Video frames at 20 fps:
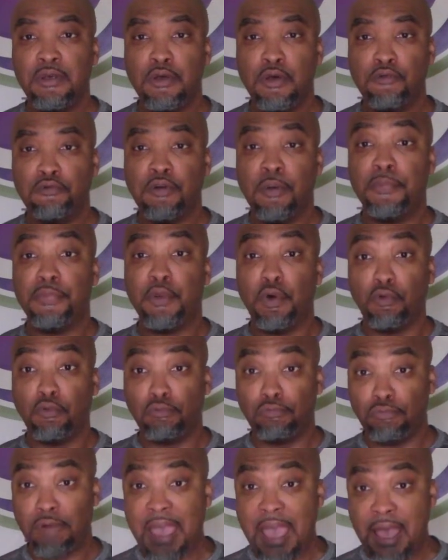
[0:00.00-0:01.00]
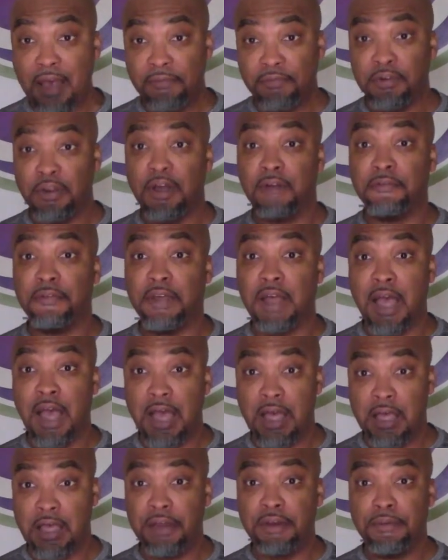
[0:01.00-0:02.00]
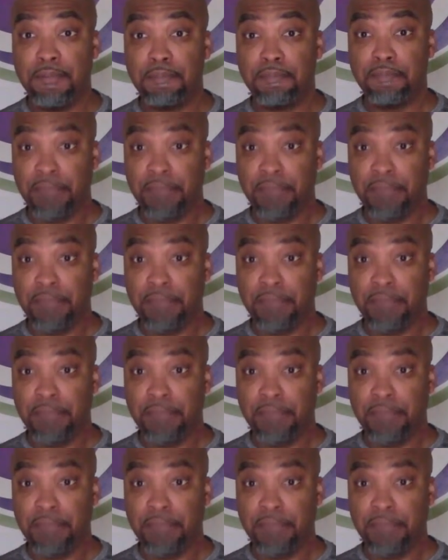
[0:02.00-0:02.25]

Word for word: from the wrath of God.